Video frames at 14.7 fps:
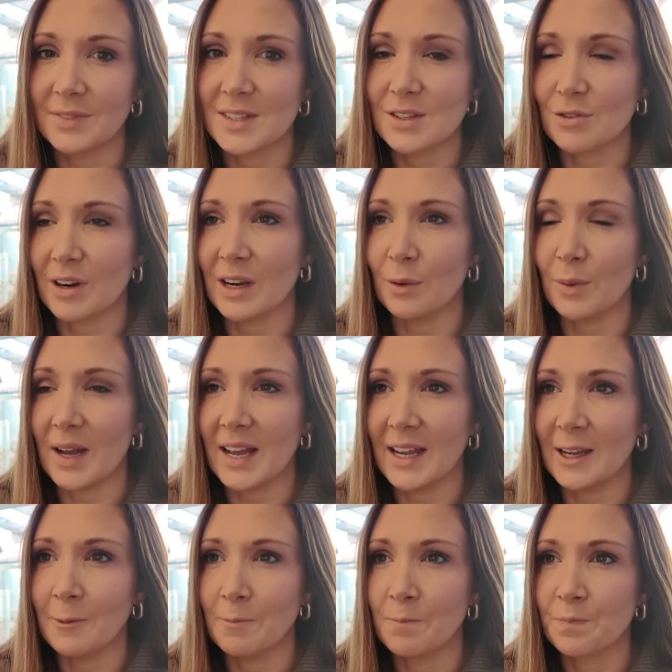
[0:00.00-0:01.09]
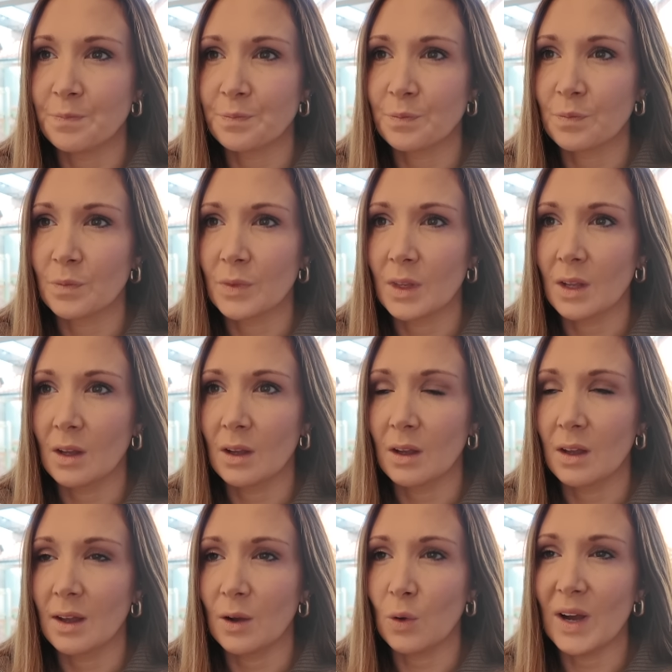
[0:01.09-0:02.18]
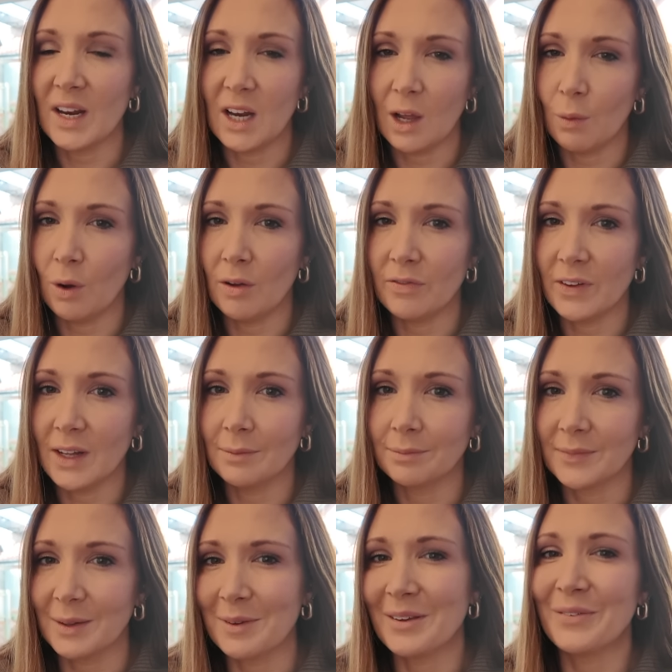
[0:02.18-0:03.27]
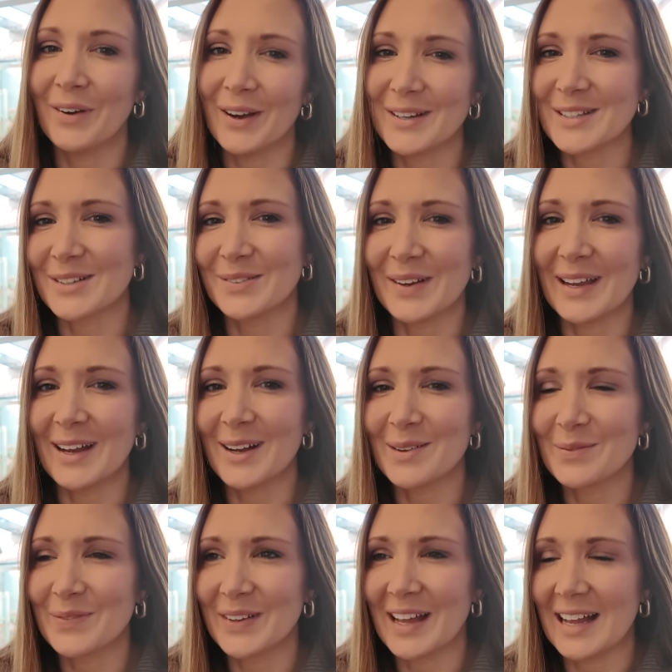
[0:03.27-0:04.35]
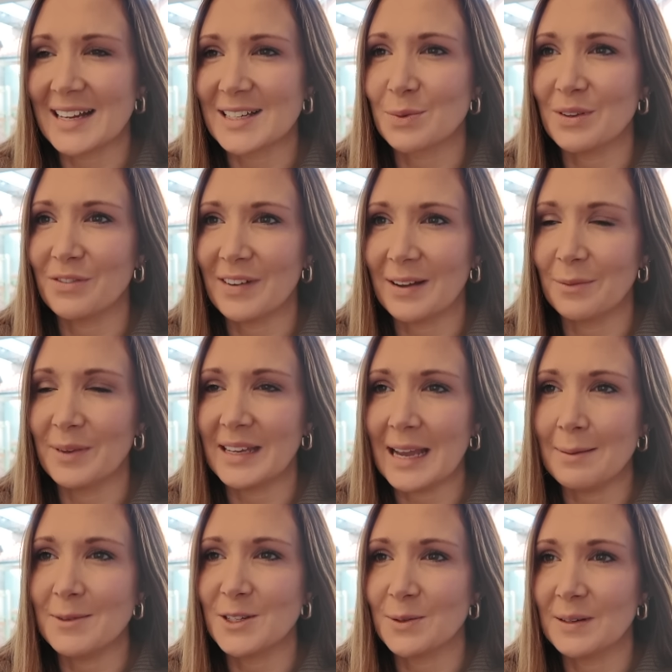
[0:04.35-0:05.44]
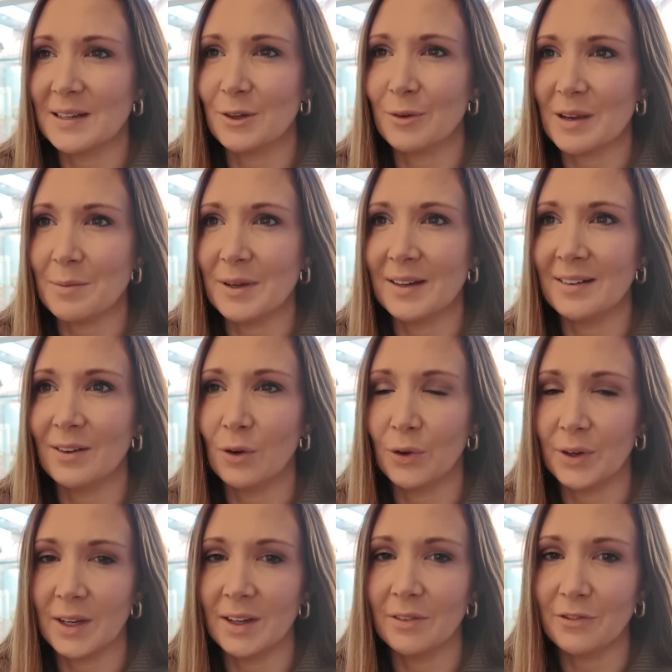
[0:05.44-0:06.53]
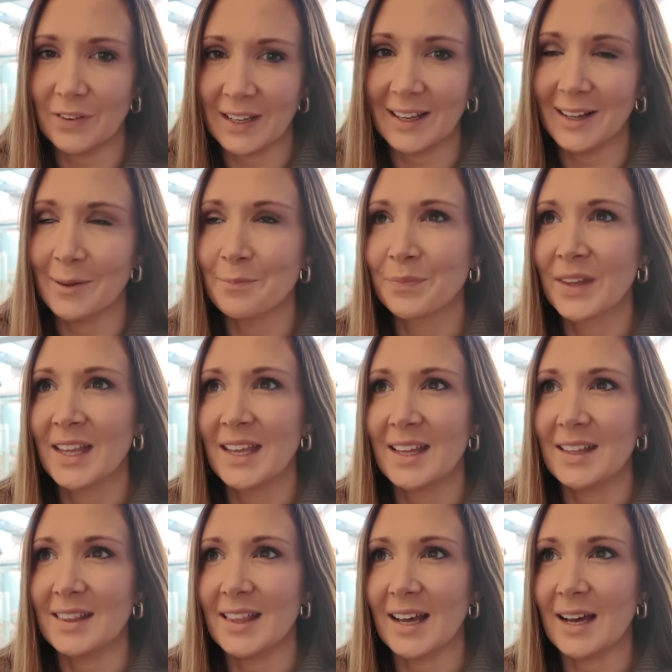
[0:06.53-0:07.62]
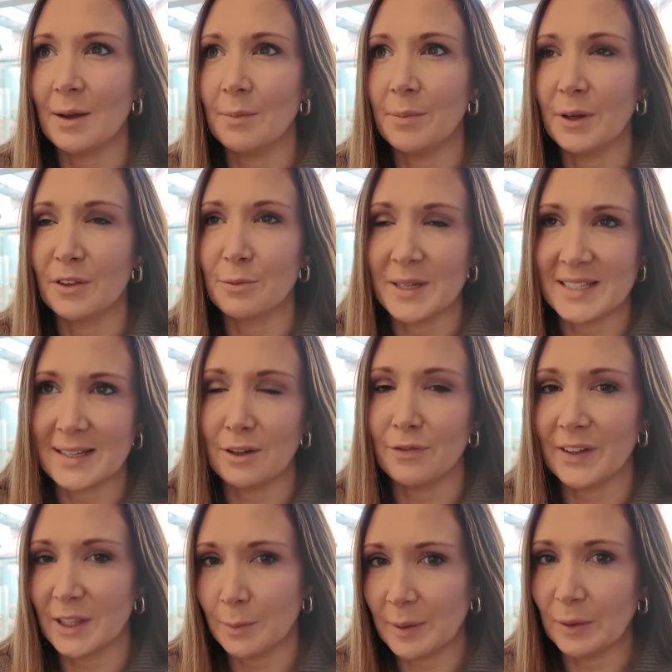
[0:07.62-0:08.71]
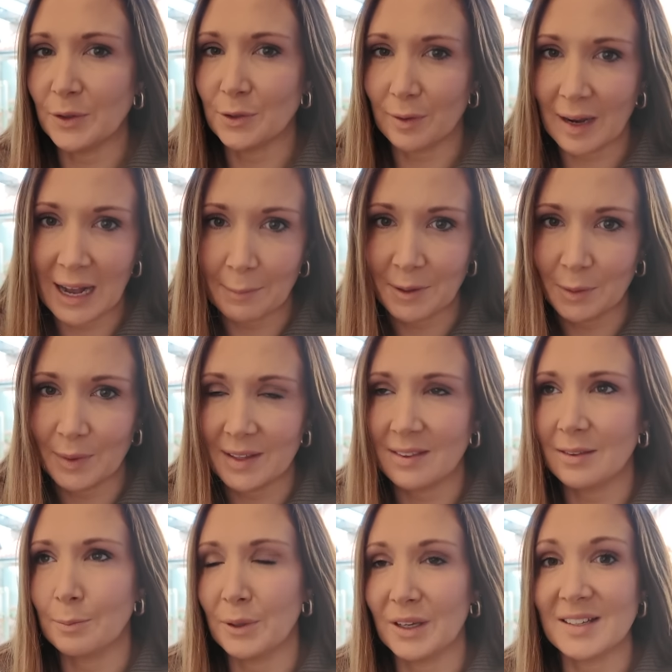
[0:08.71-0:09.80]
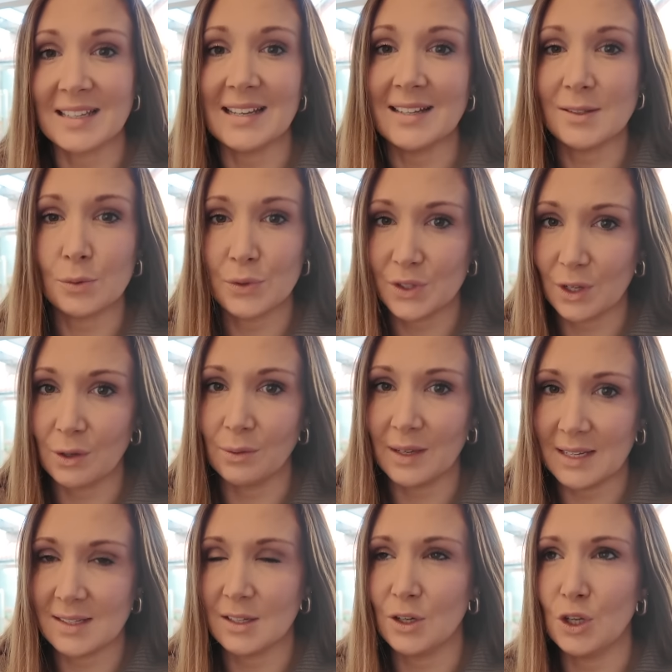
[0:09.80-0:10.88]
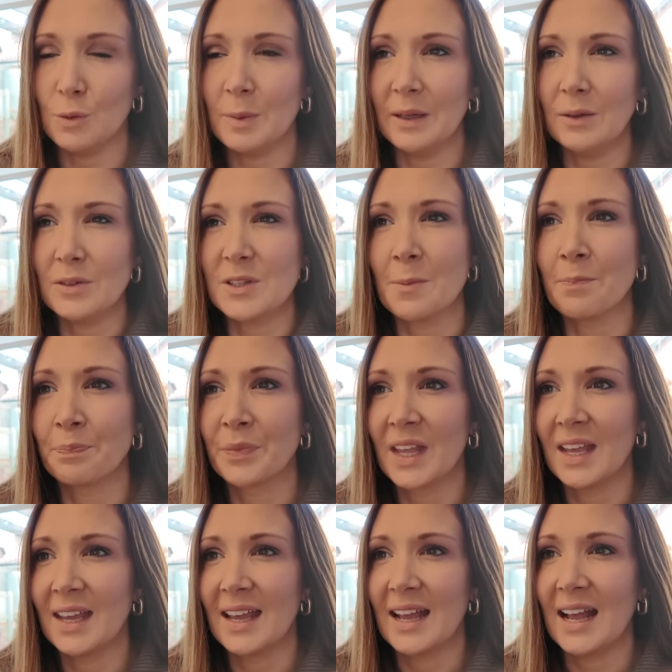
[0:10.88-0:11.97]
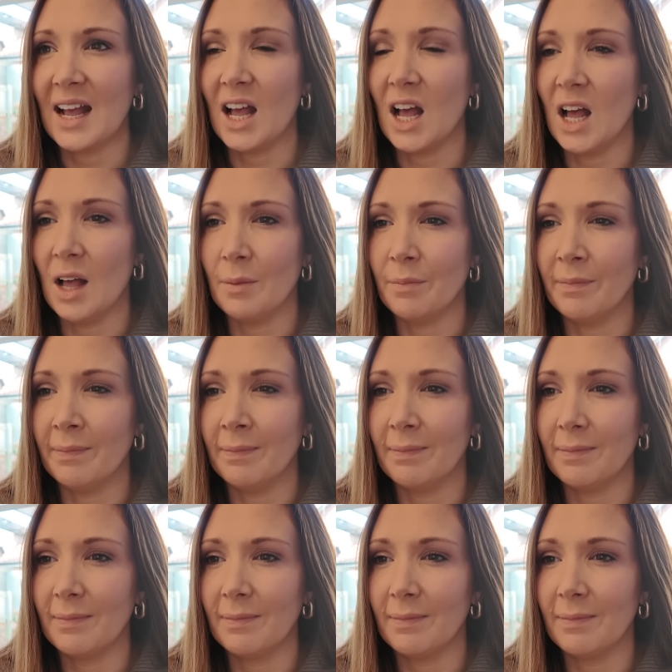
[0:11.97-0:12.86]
straight away, quite a low offer, and we worked our way up, and we came to an agreement on a figure that both myself and the builder are happy with, because it's a new build, and